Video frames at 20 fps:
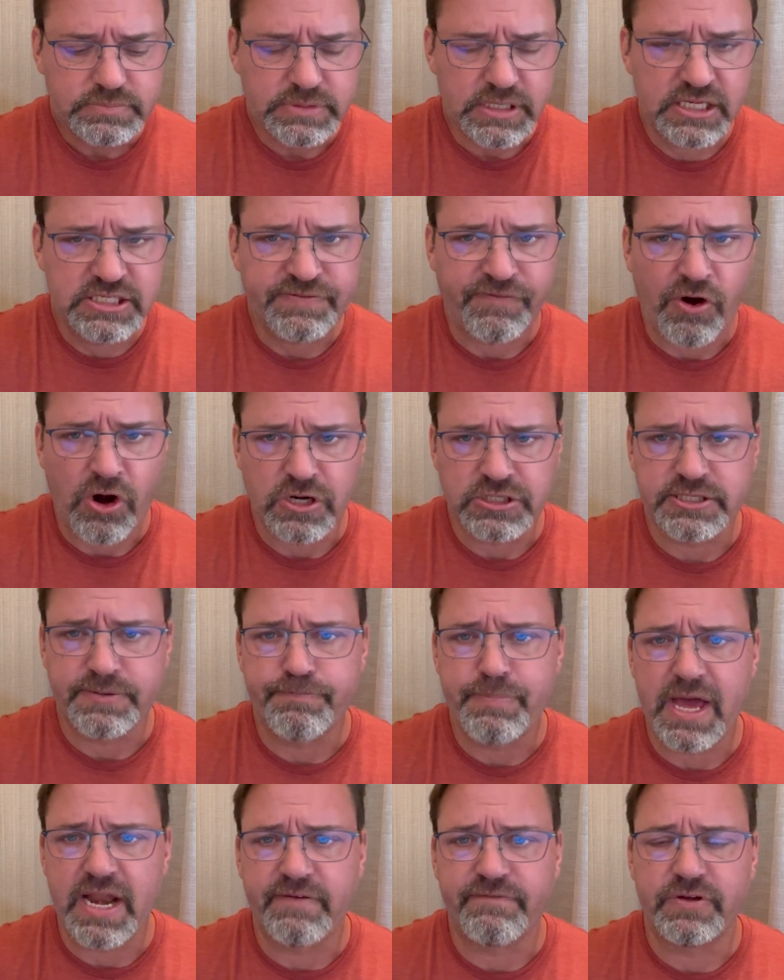as far as the
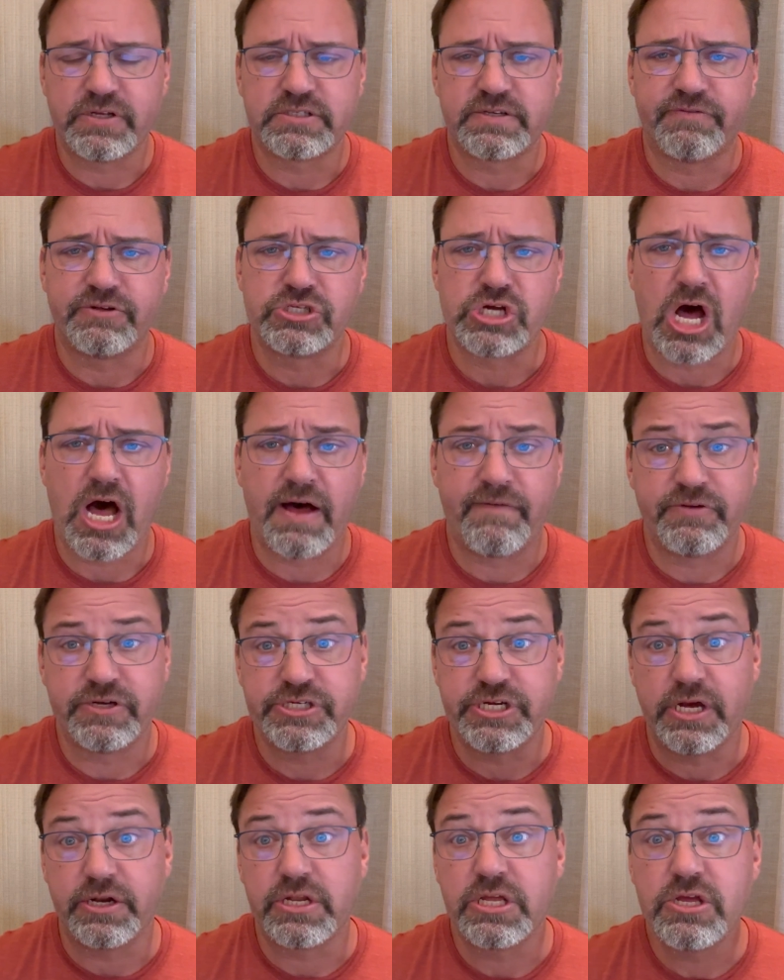benefits of
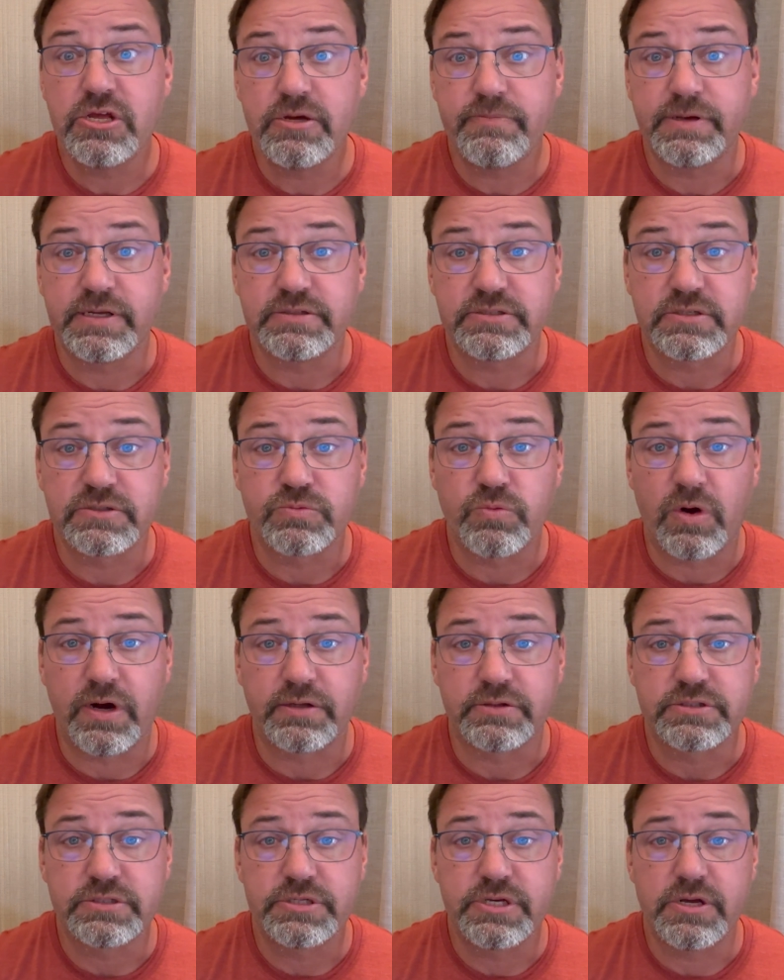autophagy on humans as well
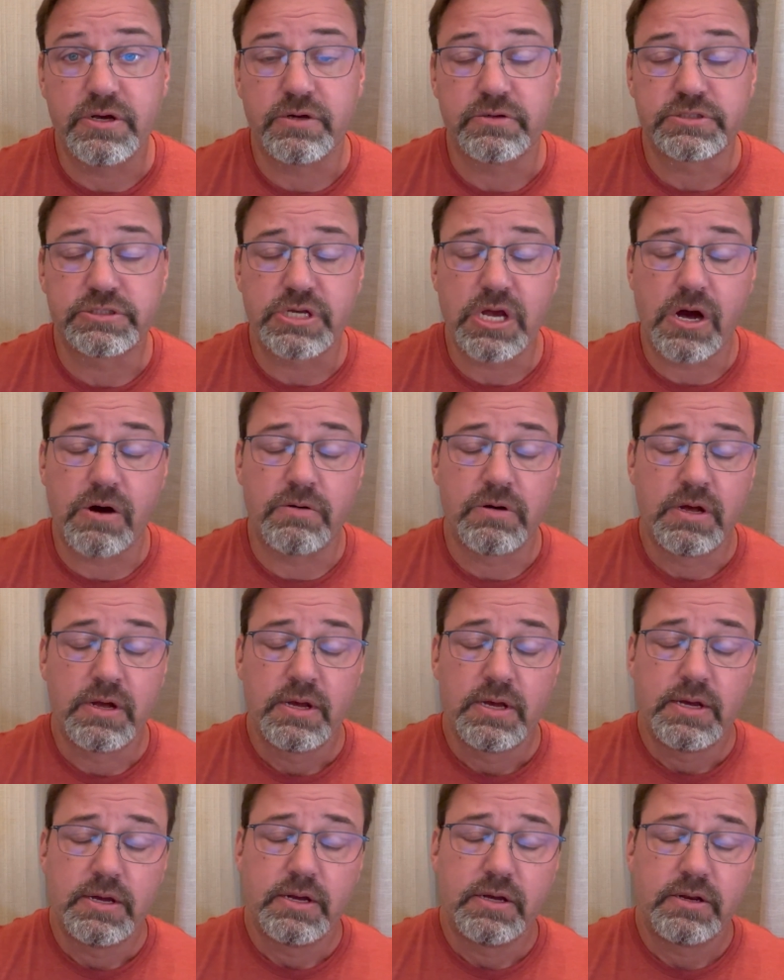too. So,
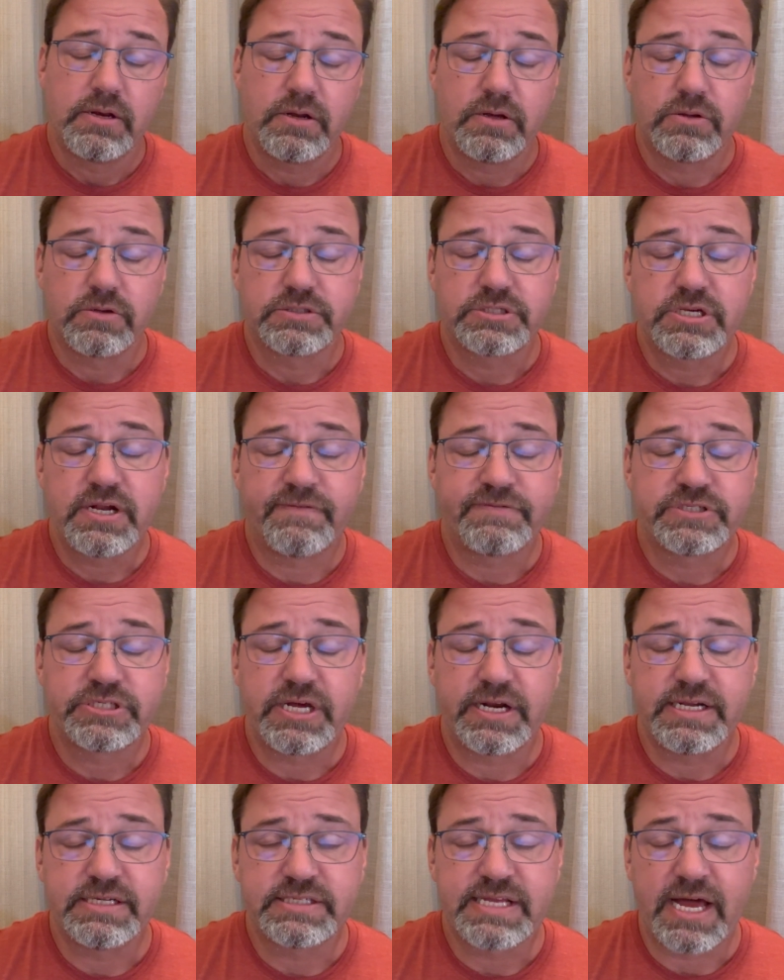you know, there's enough
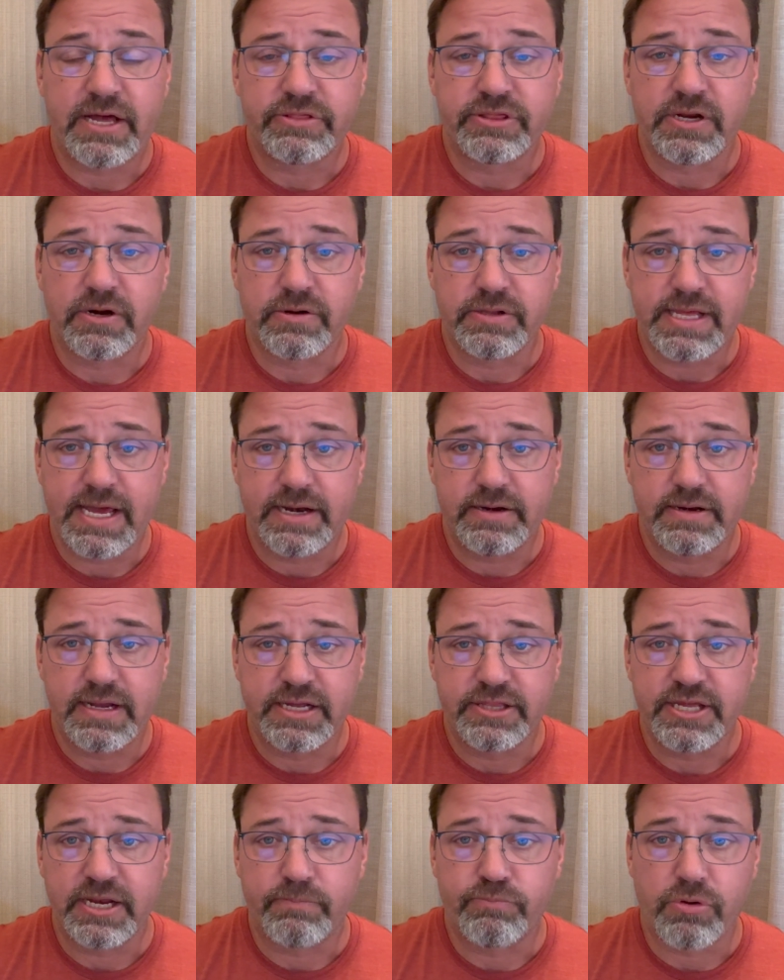studies out there that I
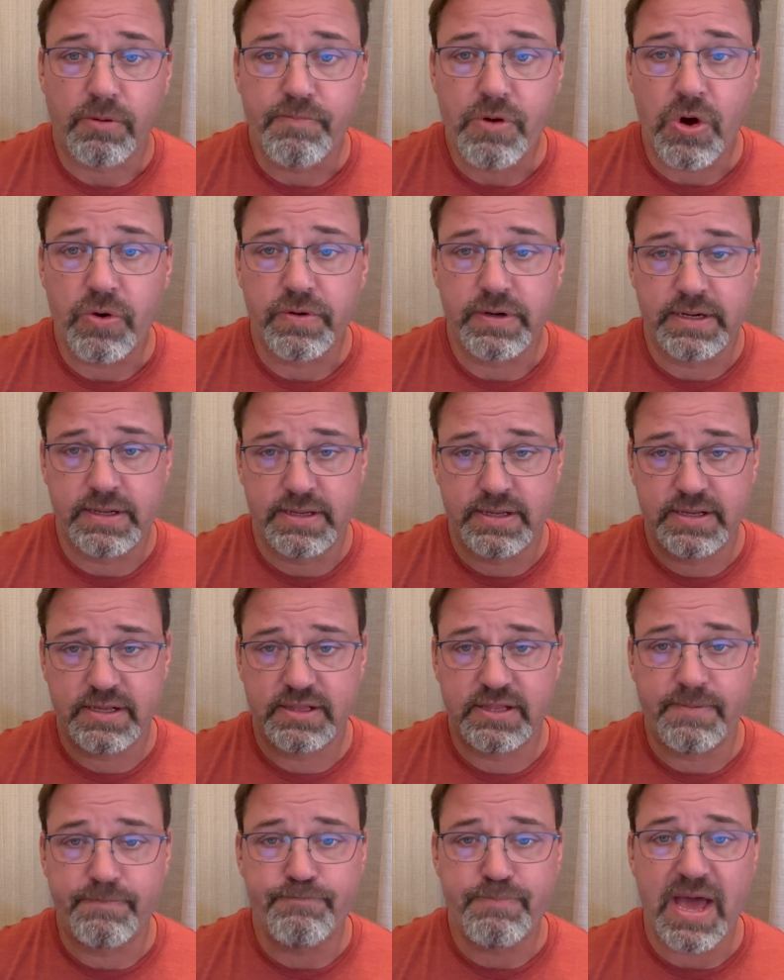think promote
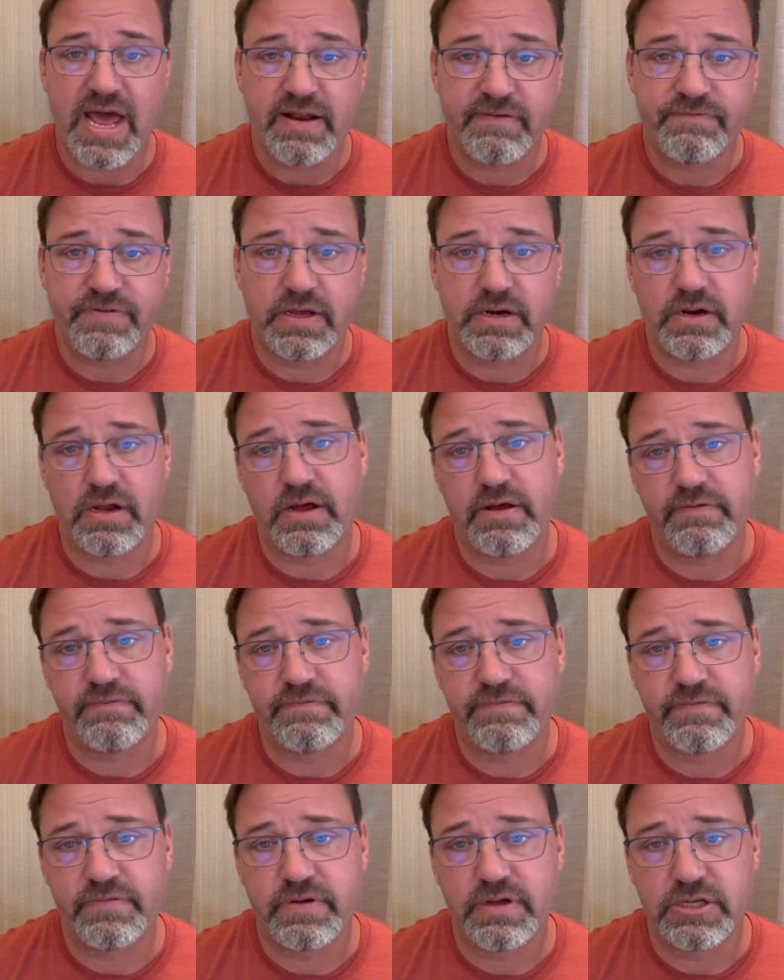the benefit of
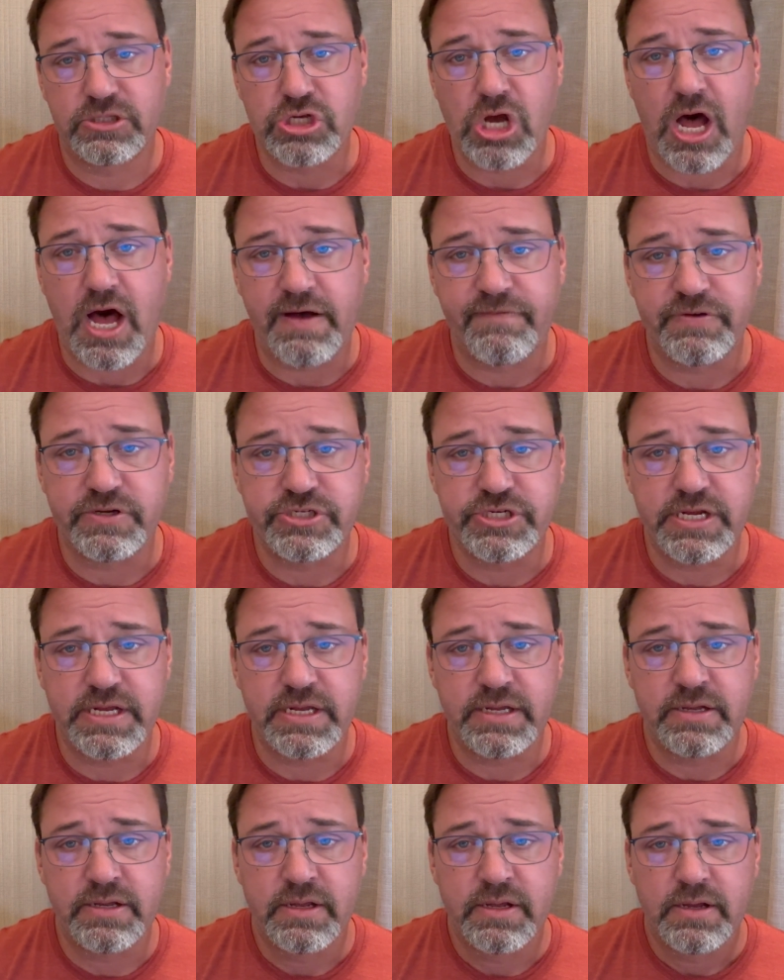
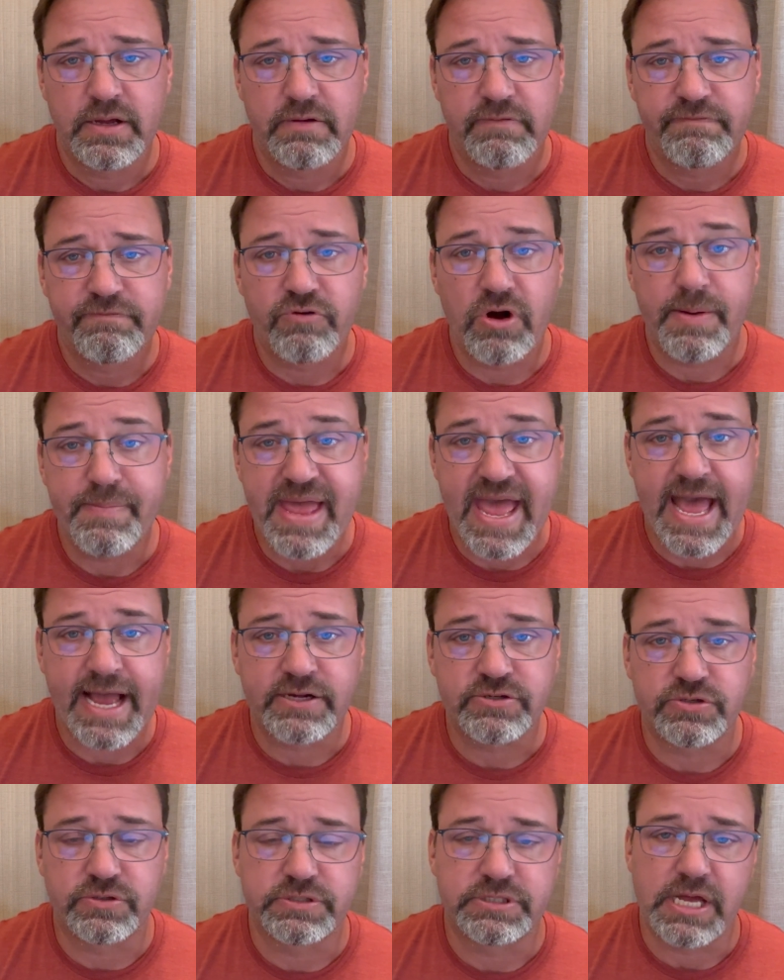autophagy from
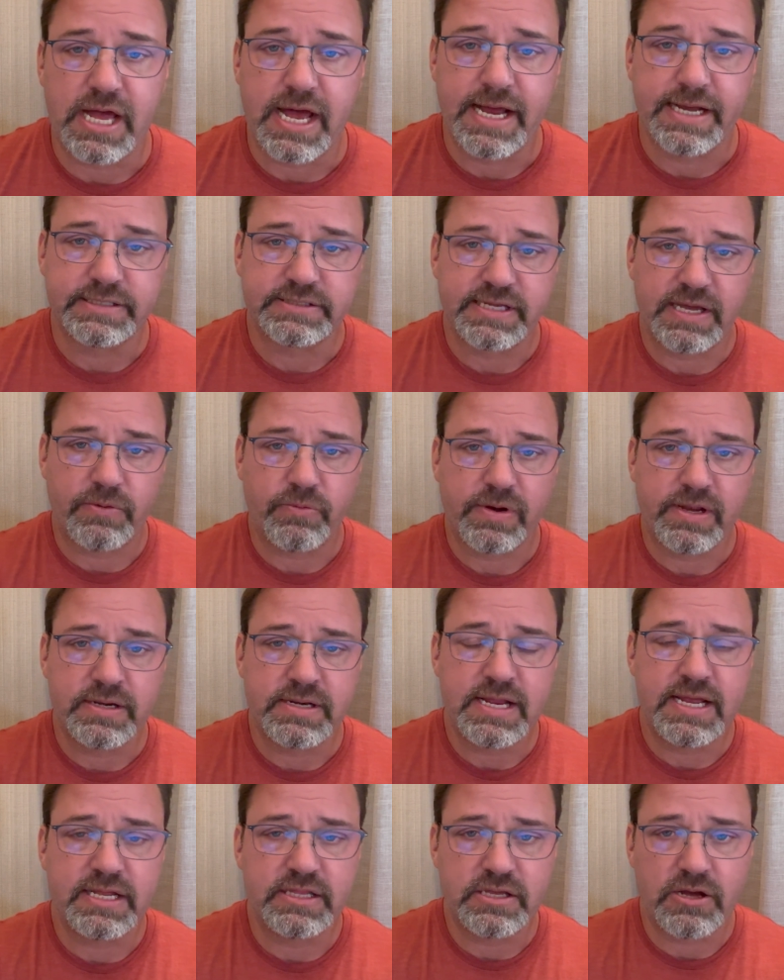exercise that we
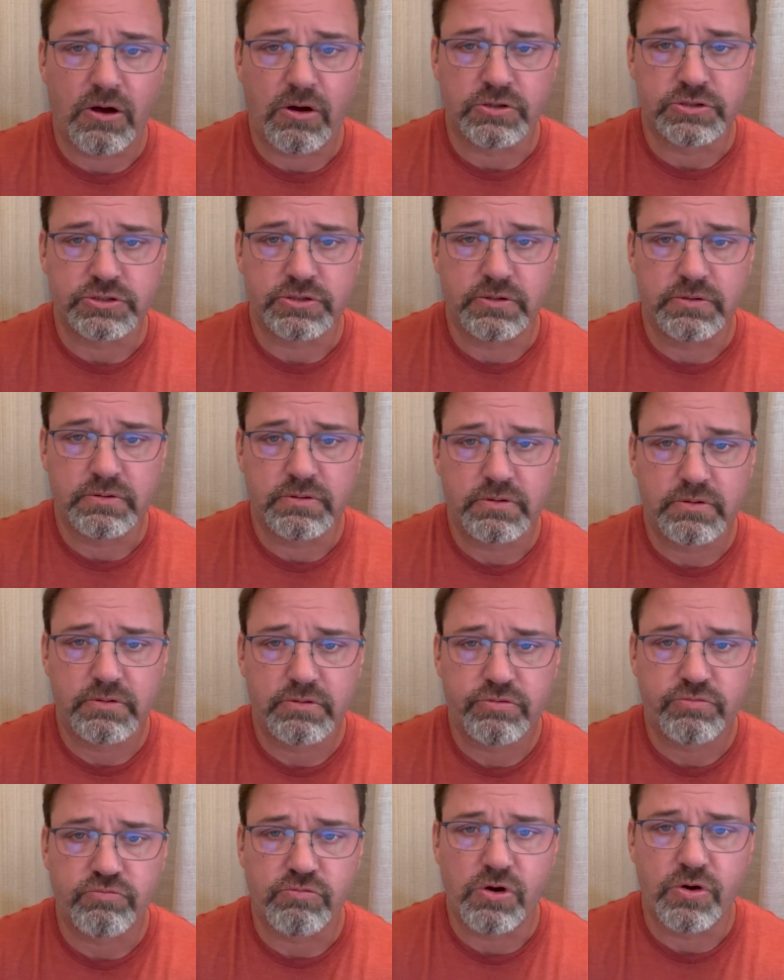need to also
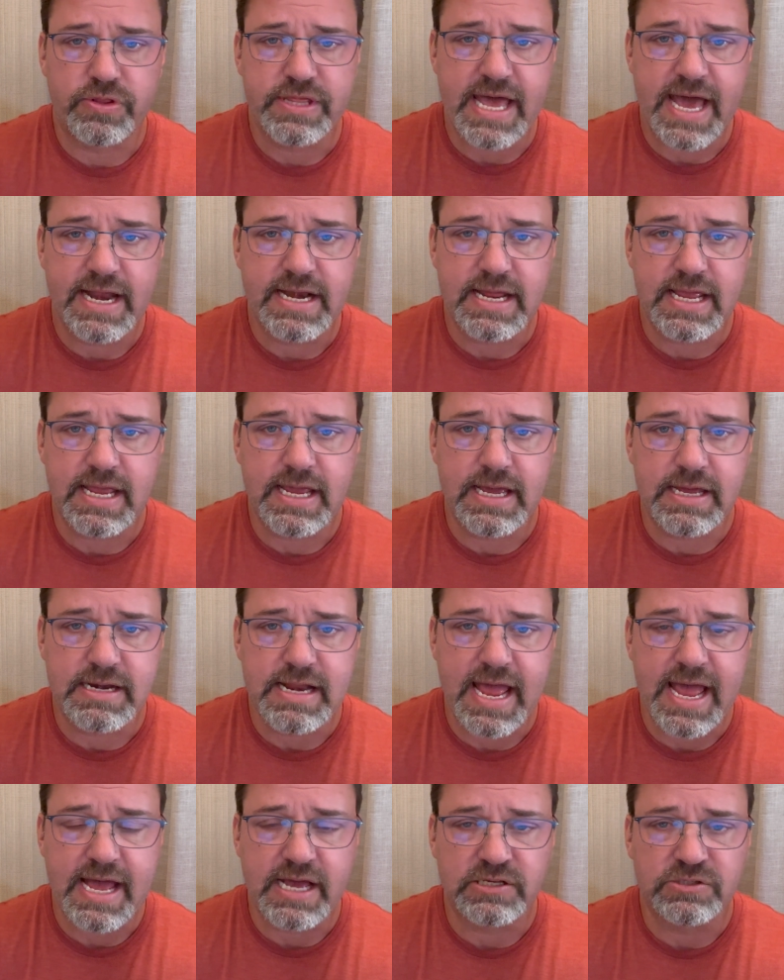throw that in
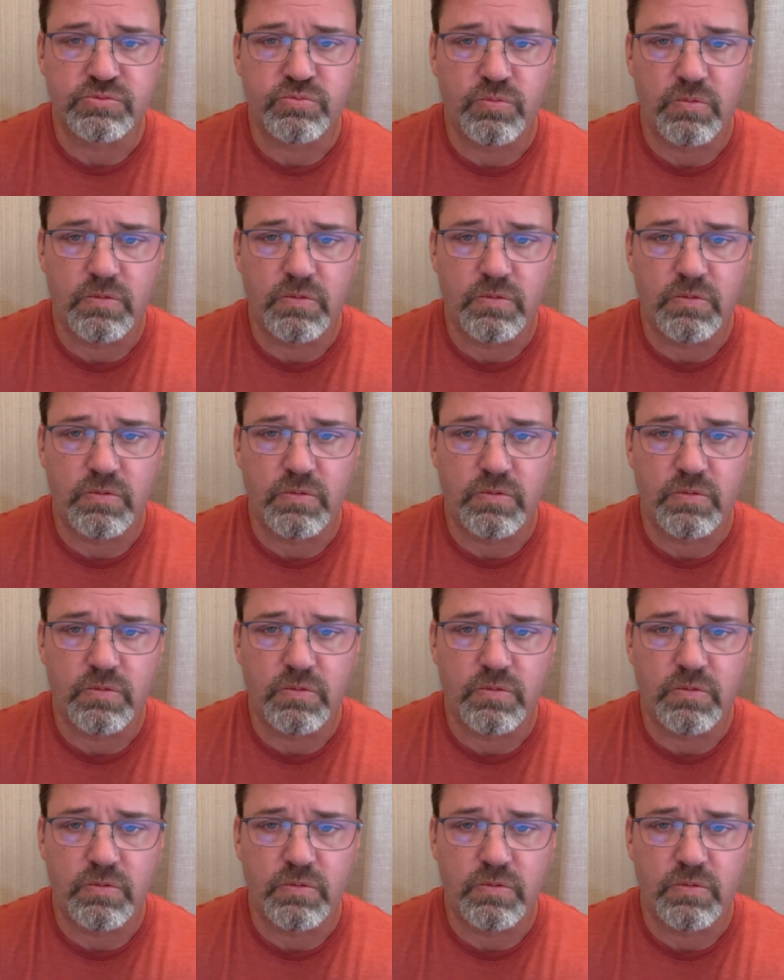as